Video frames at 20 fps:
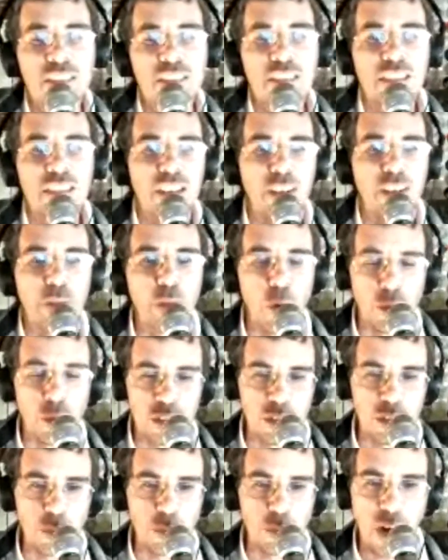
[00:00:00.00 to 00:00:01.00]
of course, the
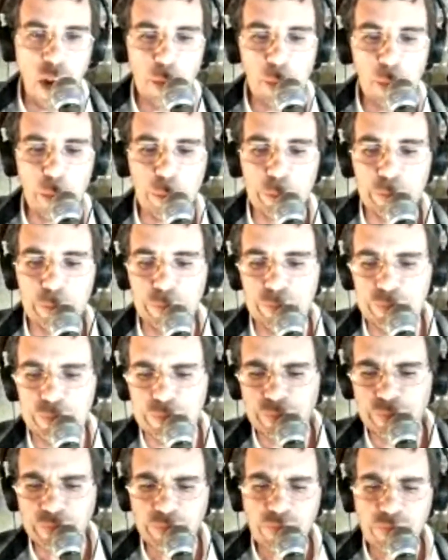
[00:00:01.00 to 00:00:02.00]
problem
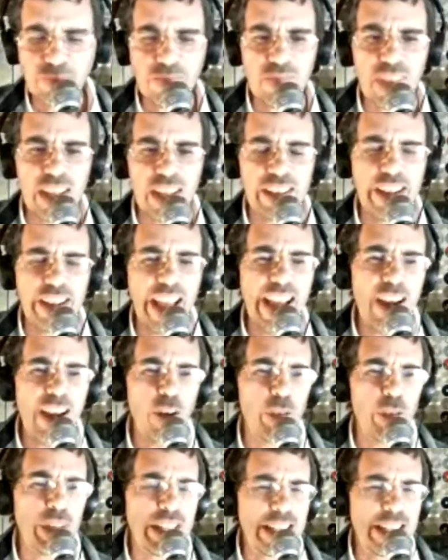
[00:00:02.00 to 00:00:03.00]
now
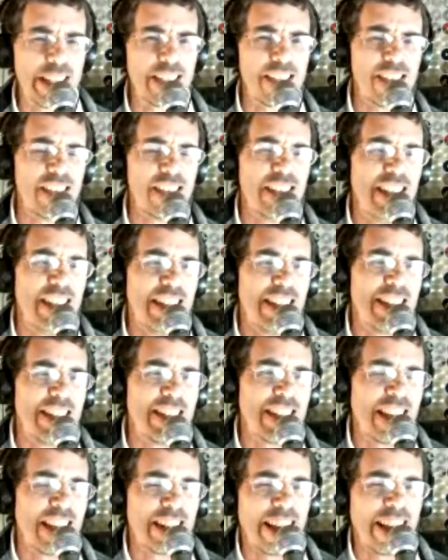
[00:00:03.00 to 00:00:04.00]
is
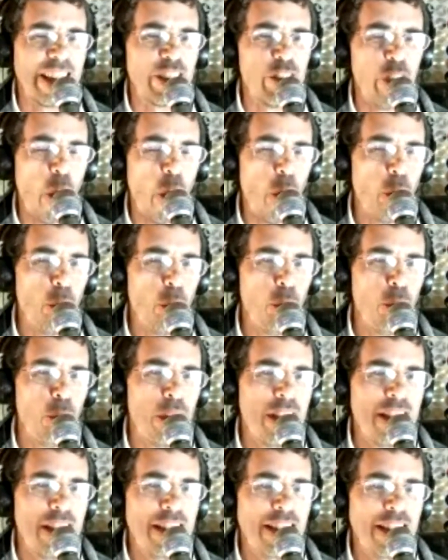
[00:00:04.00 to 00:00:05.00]
that I know
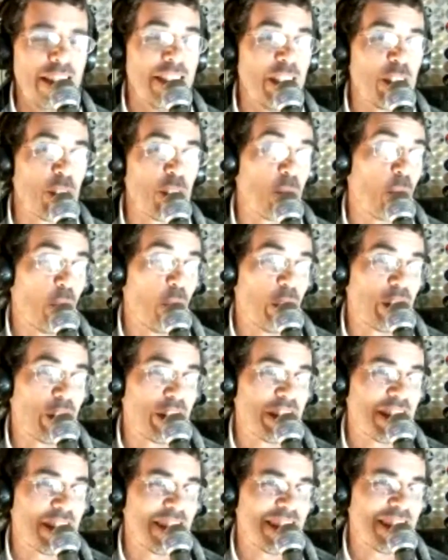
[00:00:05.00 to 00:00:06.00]
that this
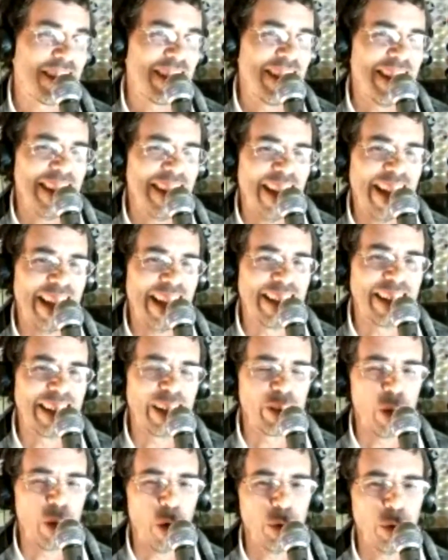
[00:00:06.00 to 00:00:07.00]
works, and I
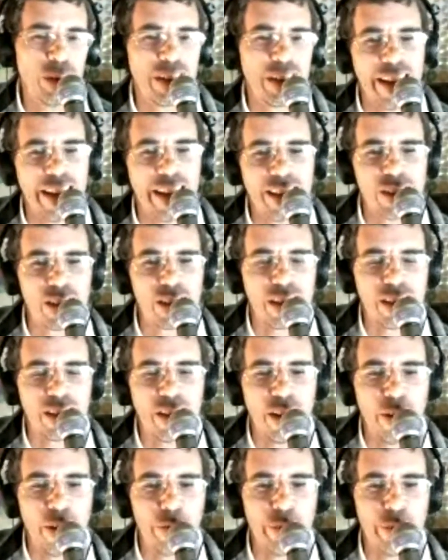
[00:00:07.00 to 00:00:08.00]
know that it has a
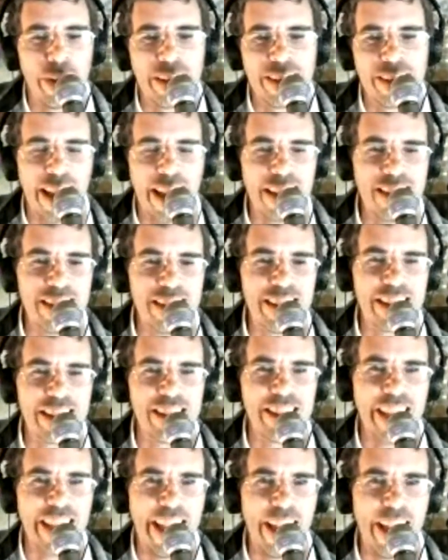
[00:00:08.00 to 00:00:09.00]
fantastic
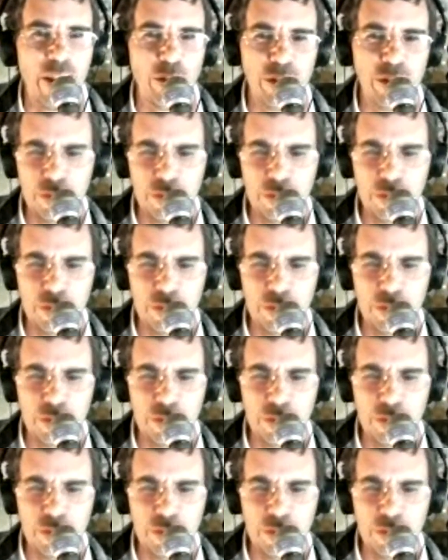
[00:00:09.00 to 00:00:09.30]
sound.